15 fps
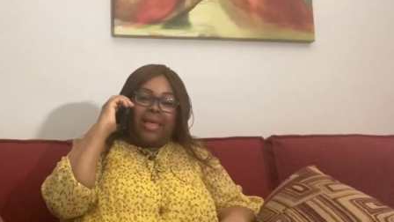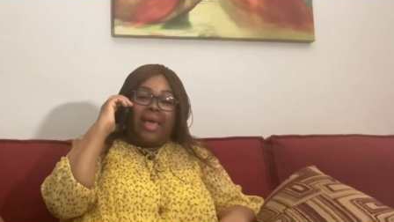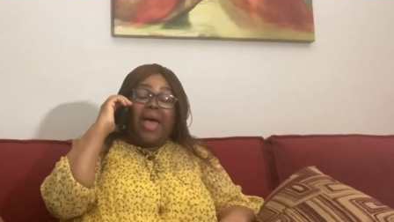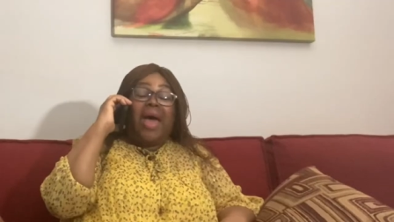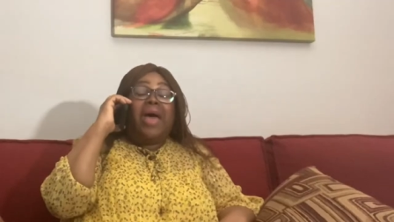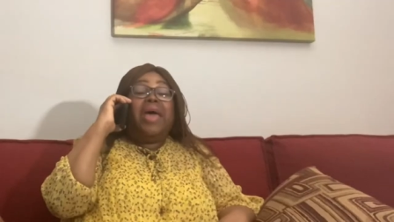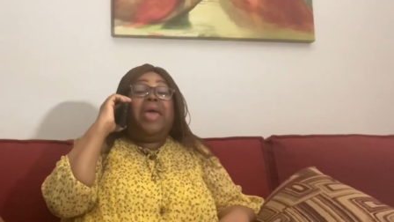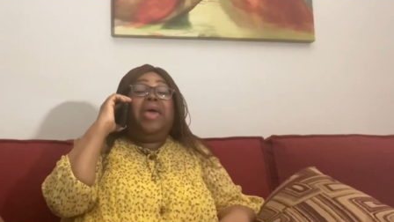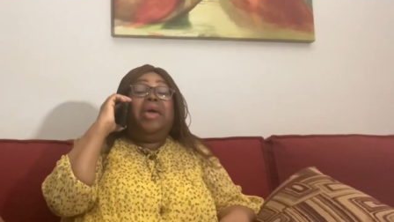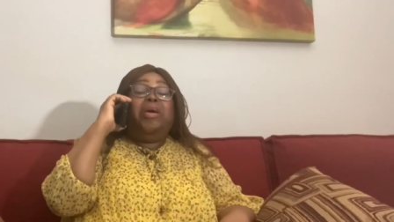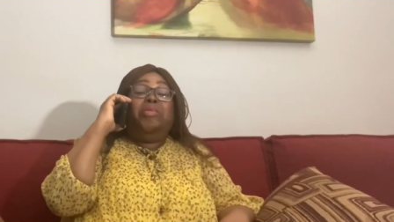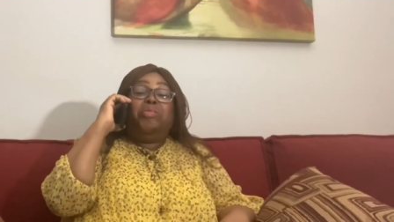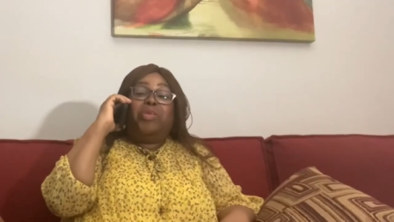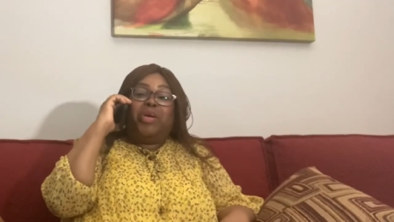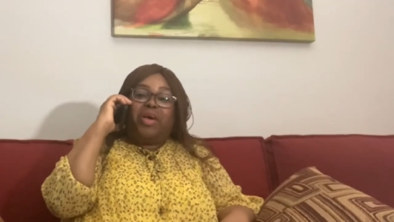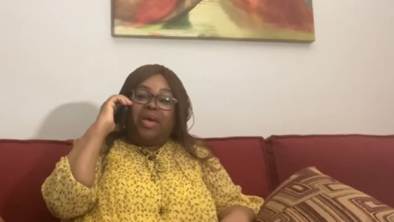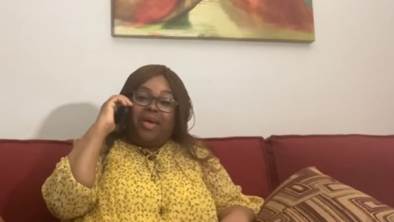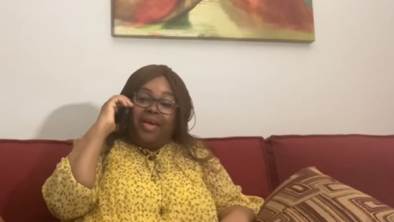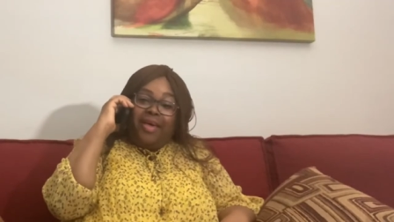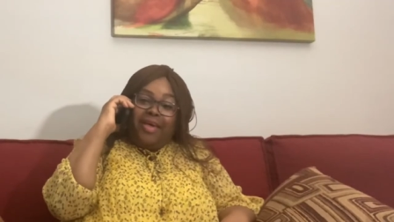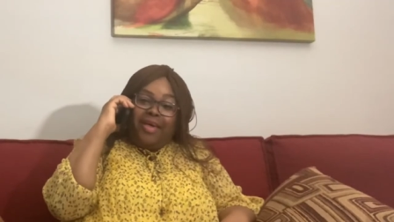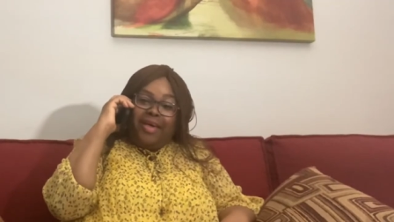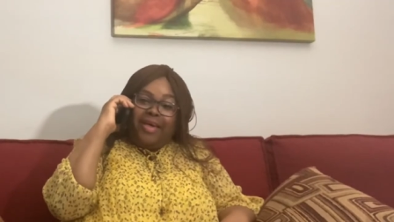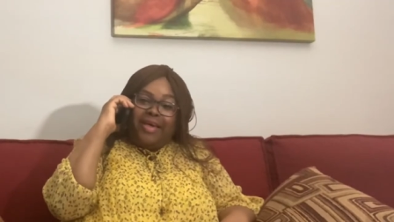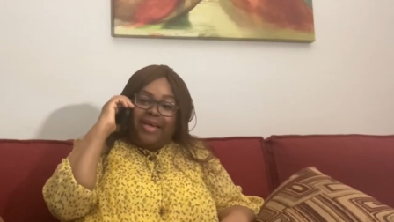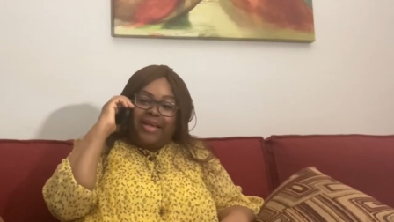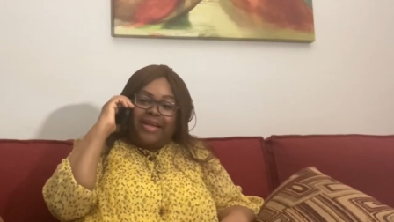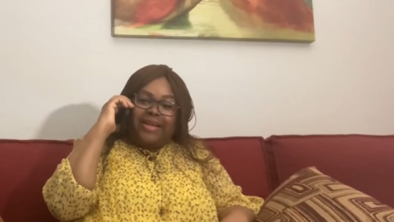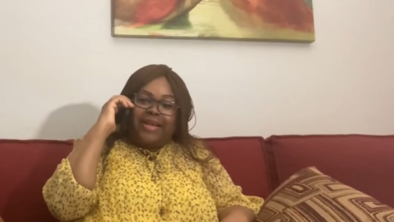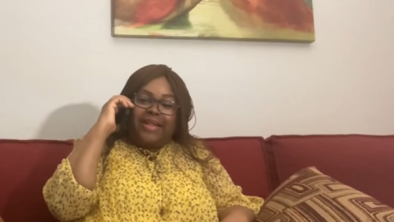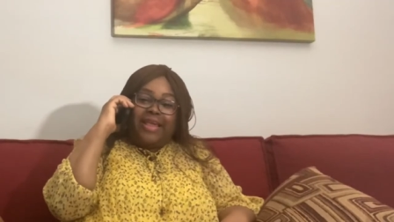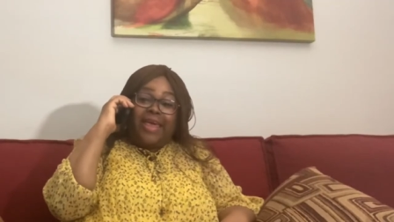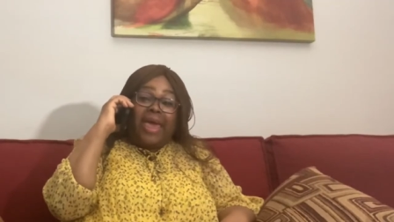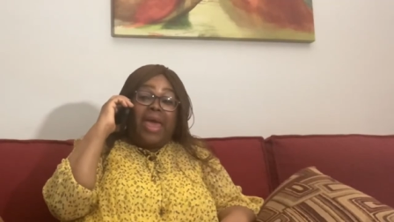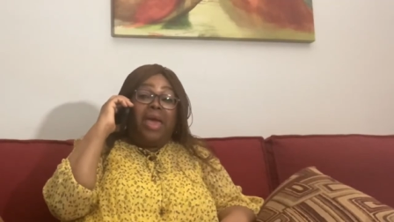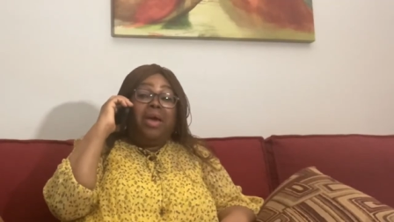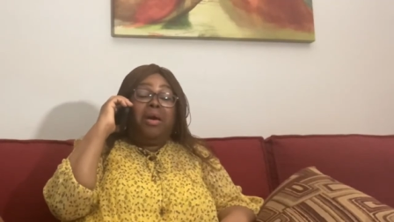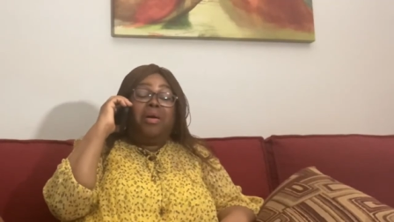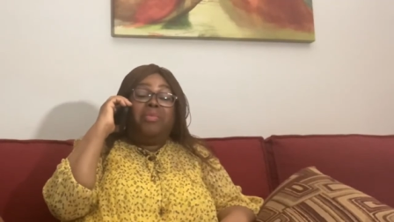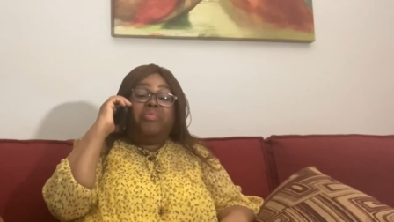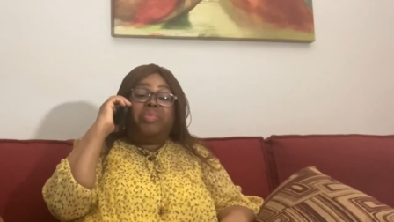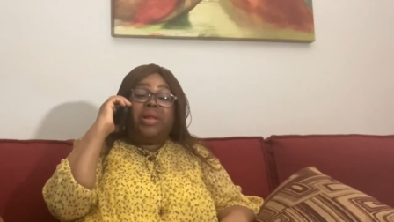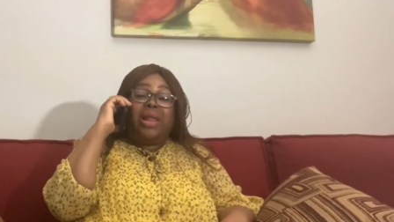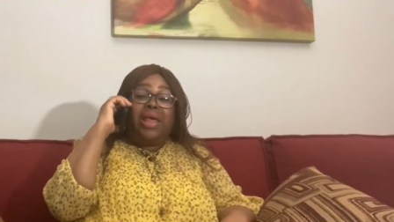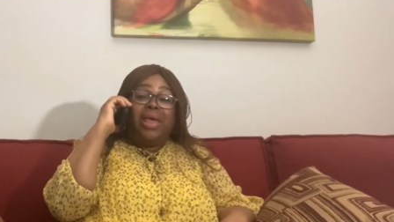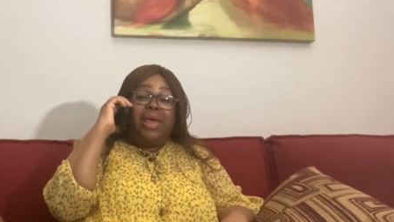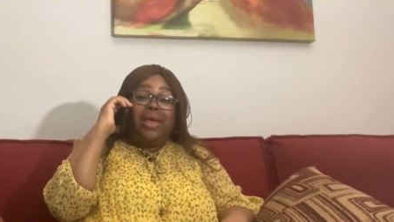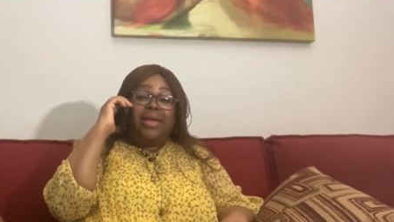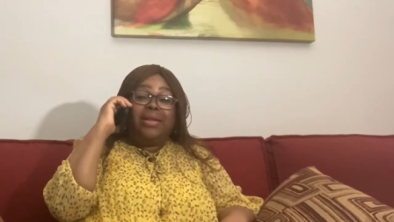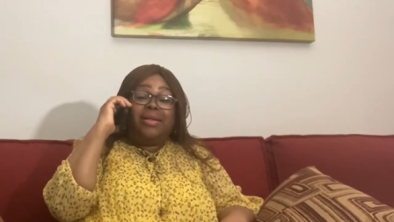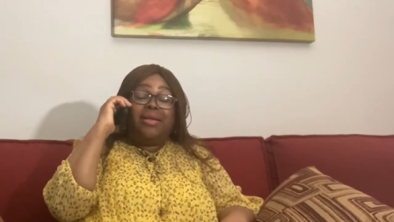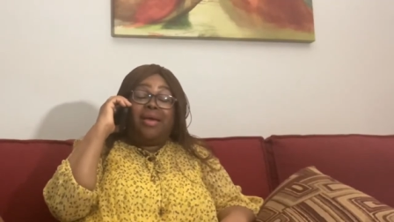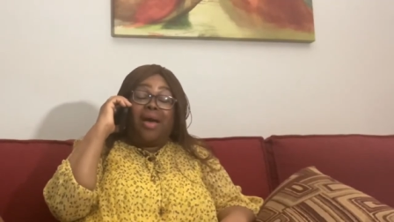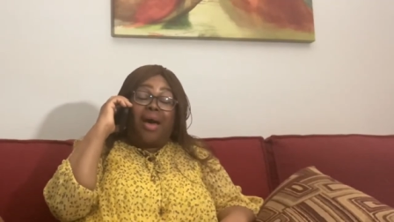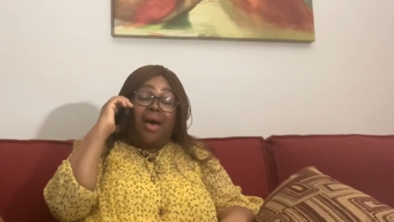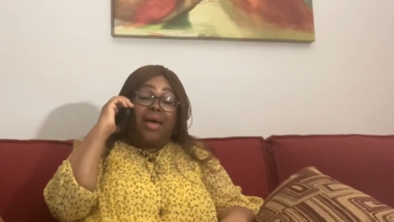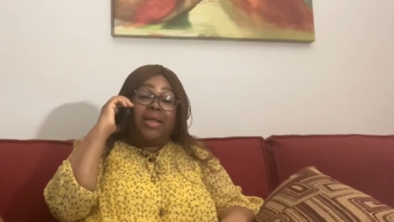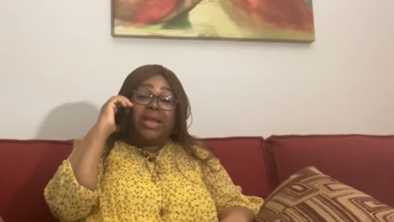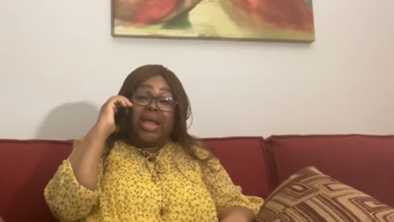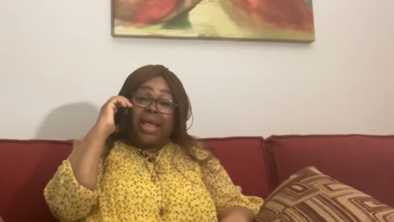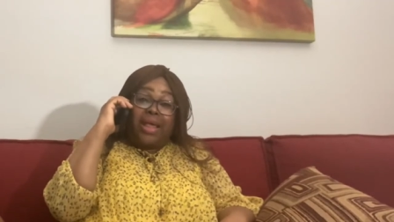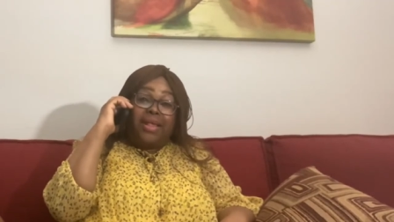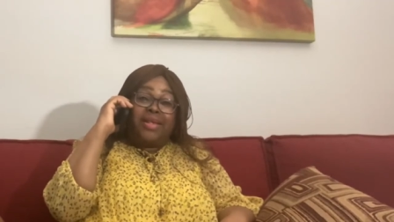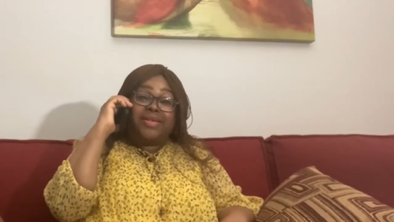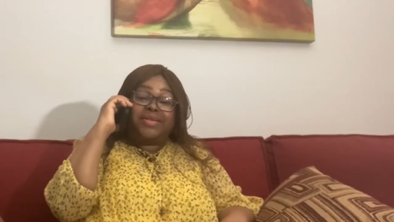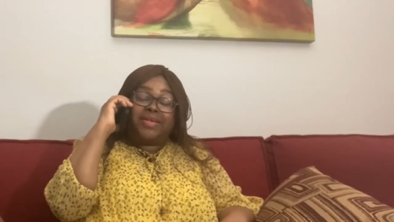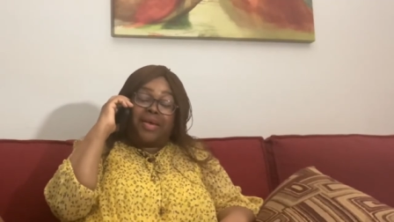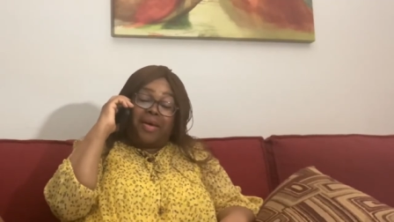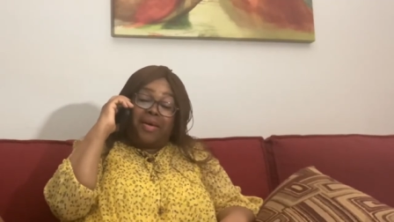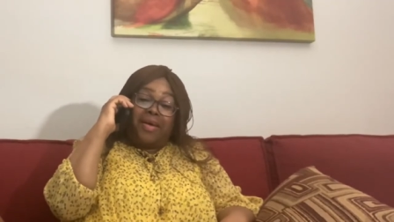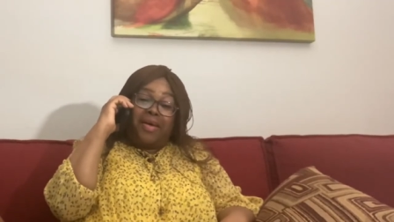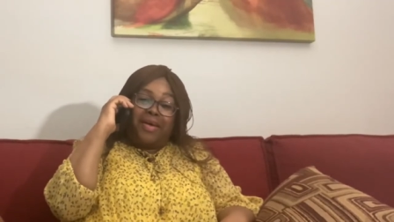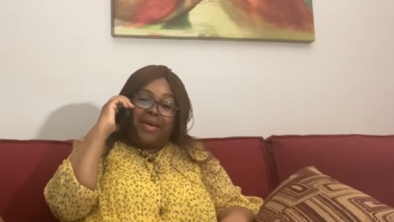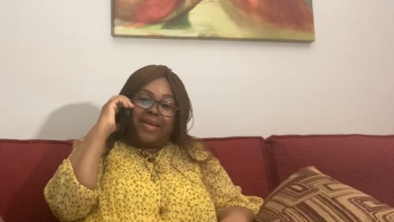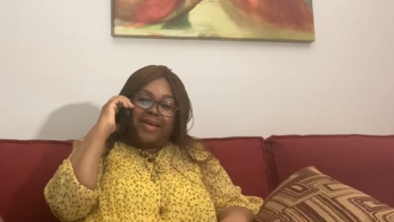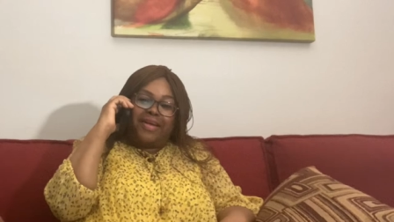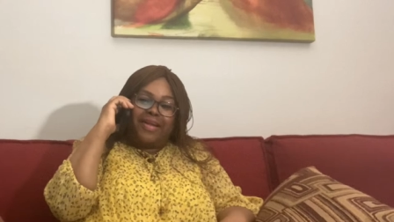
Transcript: I am good. Can't complain. God is good.